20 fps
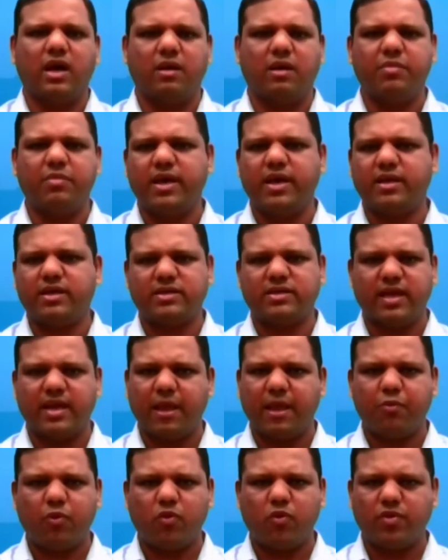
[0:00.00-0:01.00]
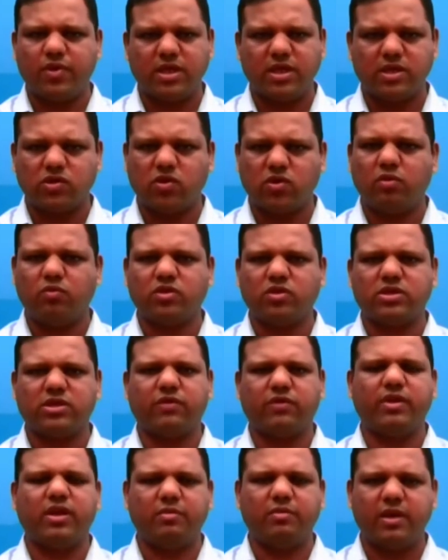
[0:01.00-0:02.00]
be it say Repco is almost
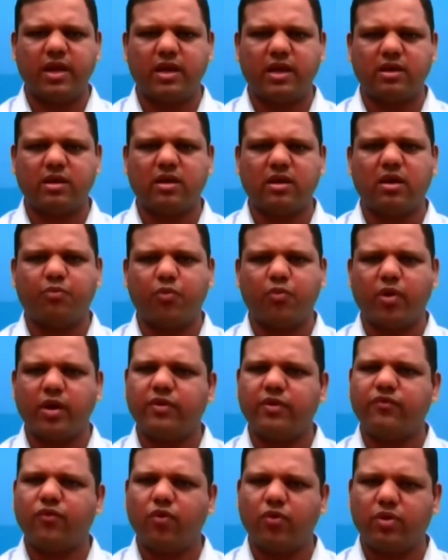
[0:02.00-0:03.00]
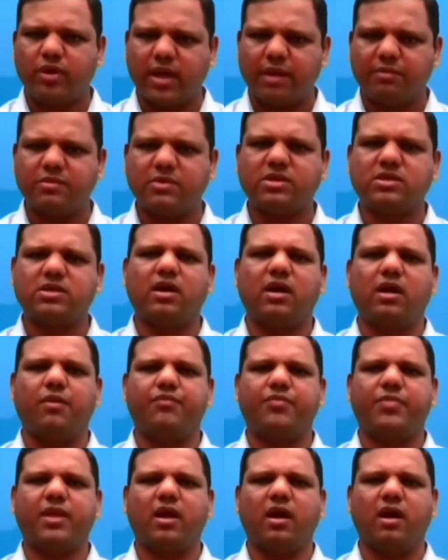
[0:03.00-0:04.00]
available at 0.4 times
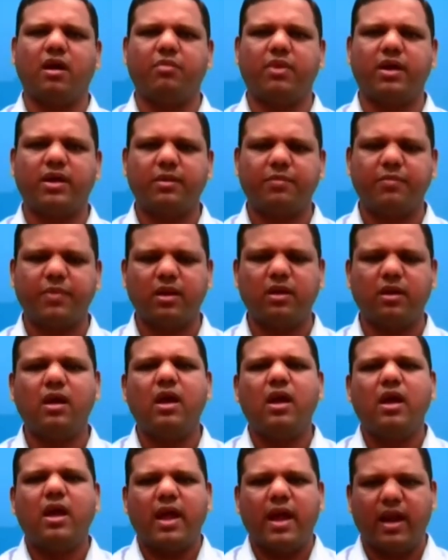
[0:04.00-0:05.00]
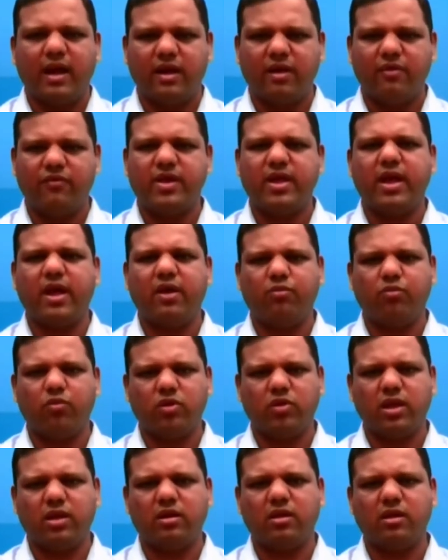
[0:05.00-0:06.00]
multiple, and we have
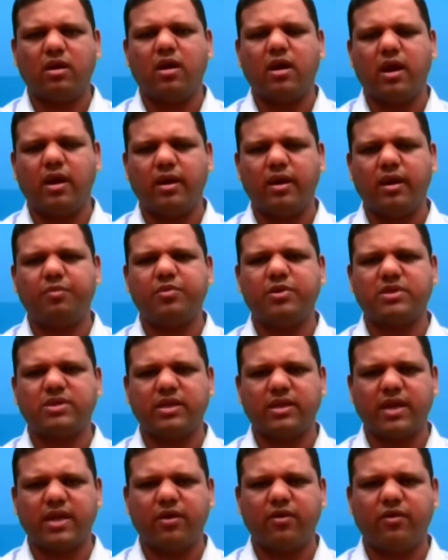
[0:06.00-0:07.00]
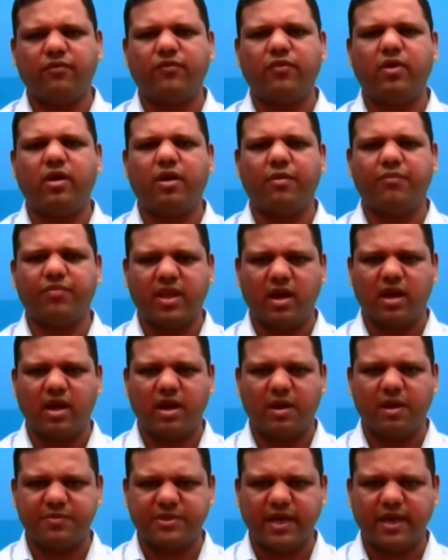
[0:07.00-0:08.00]
more than 100% kind of
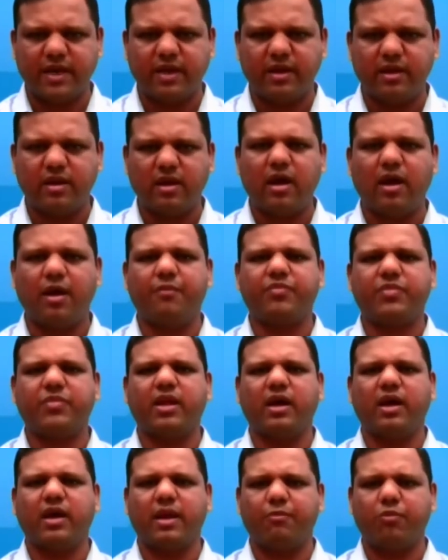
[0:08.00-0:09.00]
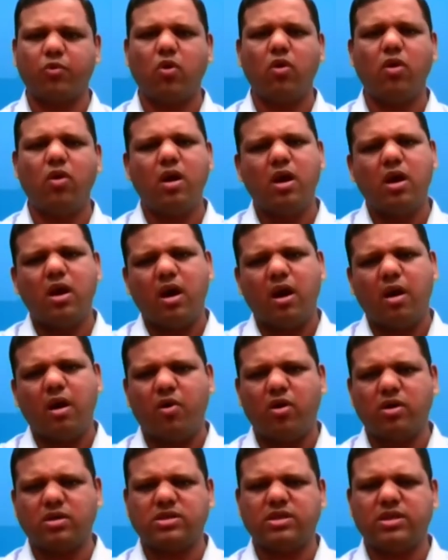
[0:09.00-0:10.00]
upside in Repco.
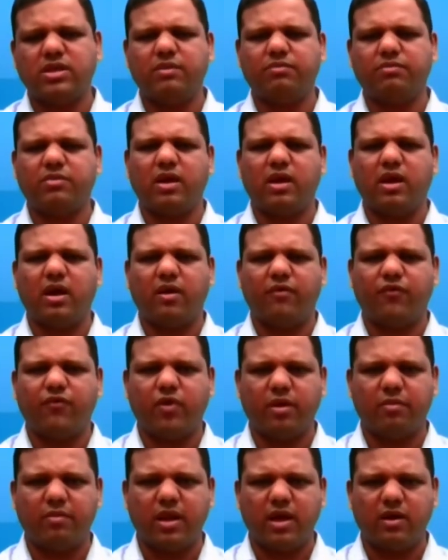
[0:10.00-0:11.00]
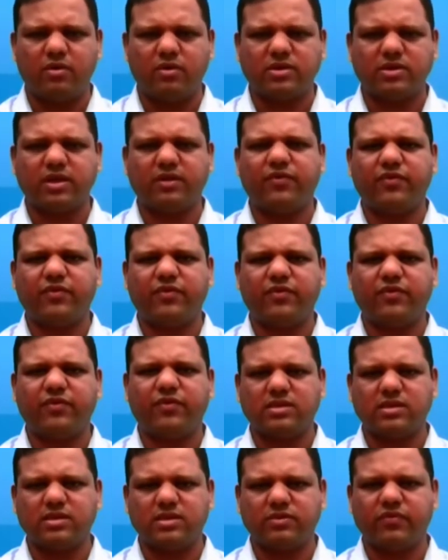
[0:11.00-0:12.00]
Amongst the affordable housing
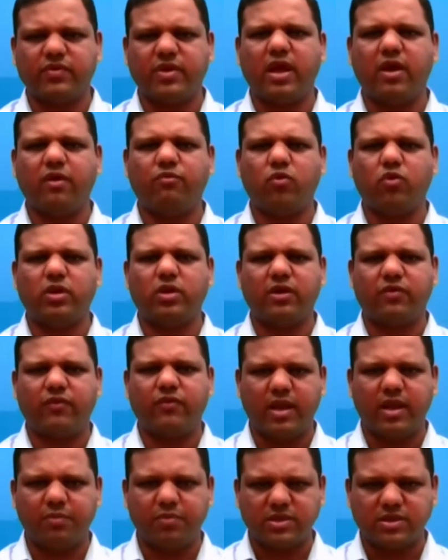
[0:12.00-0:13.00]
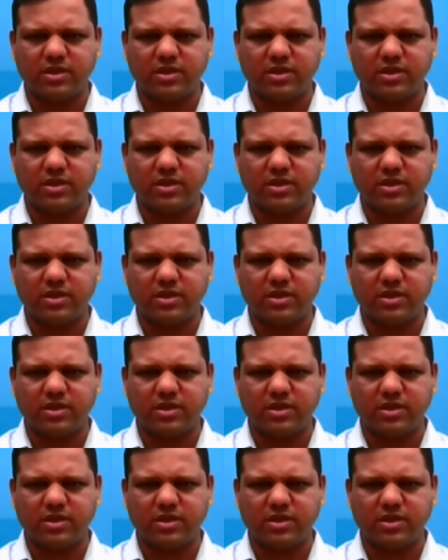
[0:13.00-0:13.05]
financiers, we have more than 20%